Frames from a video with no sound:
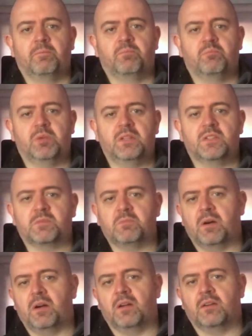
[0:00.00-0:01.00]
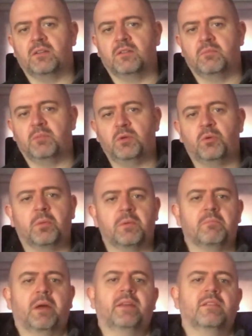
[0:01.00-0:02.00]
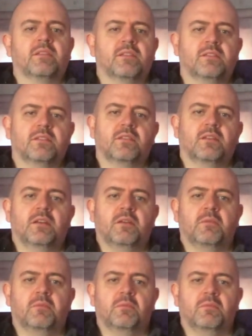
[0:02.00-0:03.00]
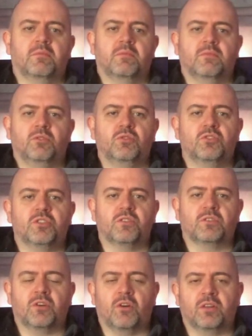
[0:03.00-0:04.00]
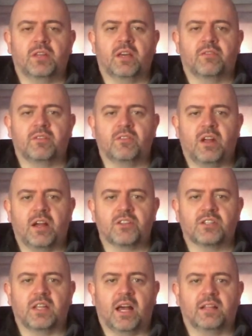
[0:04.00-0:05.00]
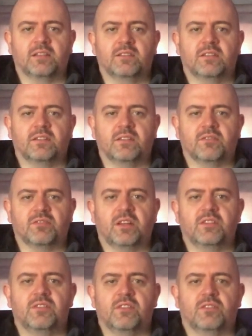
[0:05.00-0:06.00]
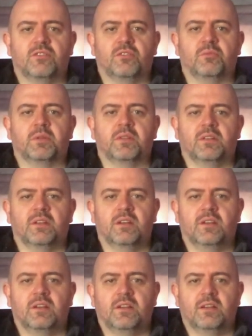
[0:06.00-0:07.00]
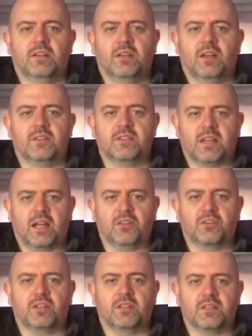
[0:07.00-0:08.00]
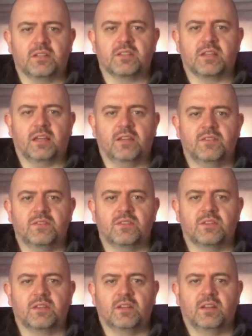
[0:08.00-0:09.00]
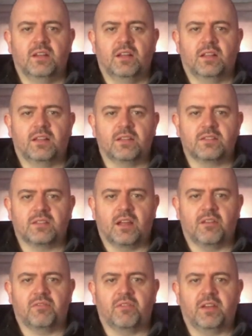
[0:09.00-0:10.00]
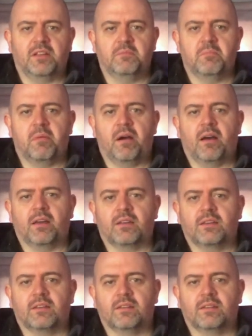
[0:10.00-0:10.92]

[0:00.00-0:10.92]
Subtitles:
Be smart, be open-minded, use your God-given rationality that defines you as human, and start looking at the signs. Let's start fighting back.